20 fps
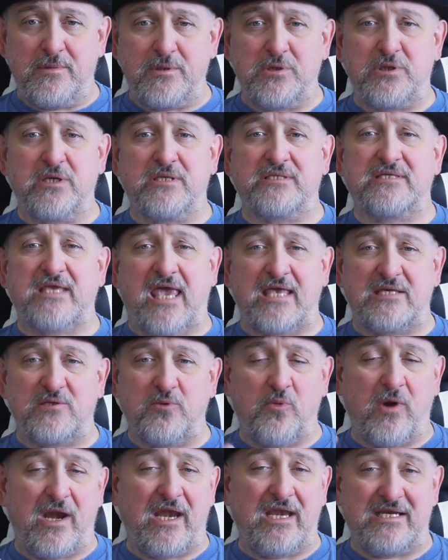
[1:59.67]
just as a
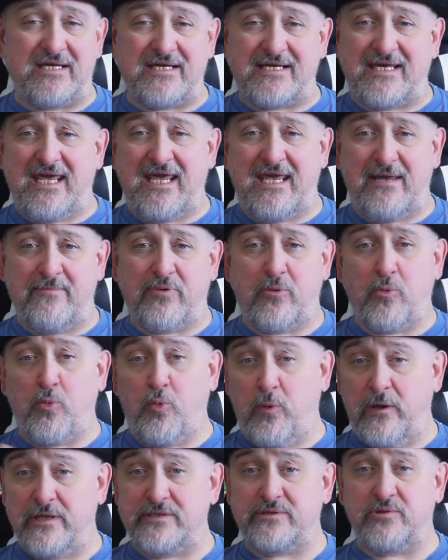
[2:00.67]
way to keep
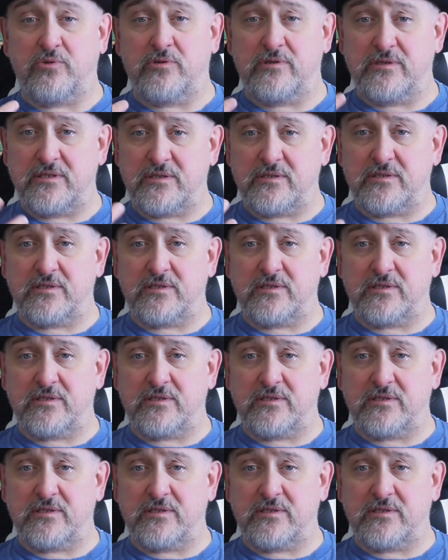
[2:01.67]
Wizard's